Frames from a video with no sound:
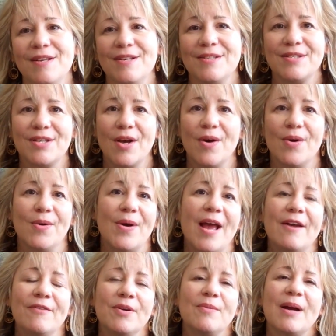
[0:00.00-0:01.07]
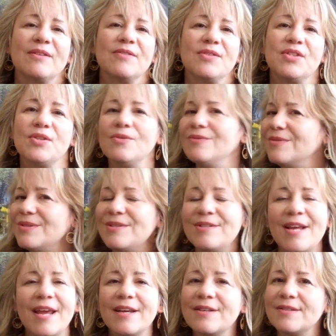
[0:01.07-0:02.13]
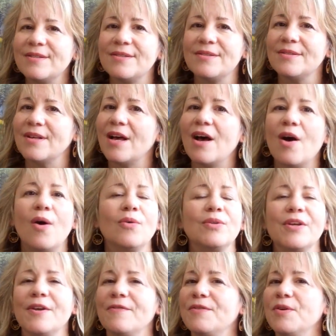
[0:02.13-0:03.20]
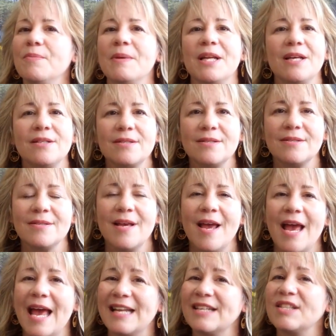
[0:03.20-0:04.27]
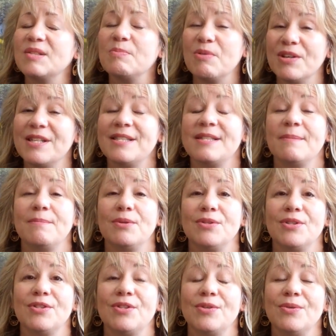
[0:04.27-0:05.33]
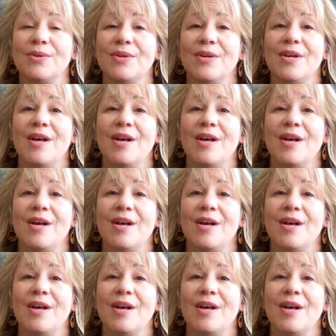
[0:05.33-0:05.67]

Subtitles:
So every round of students takes only a few minutes, and it's pretty simple to do.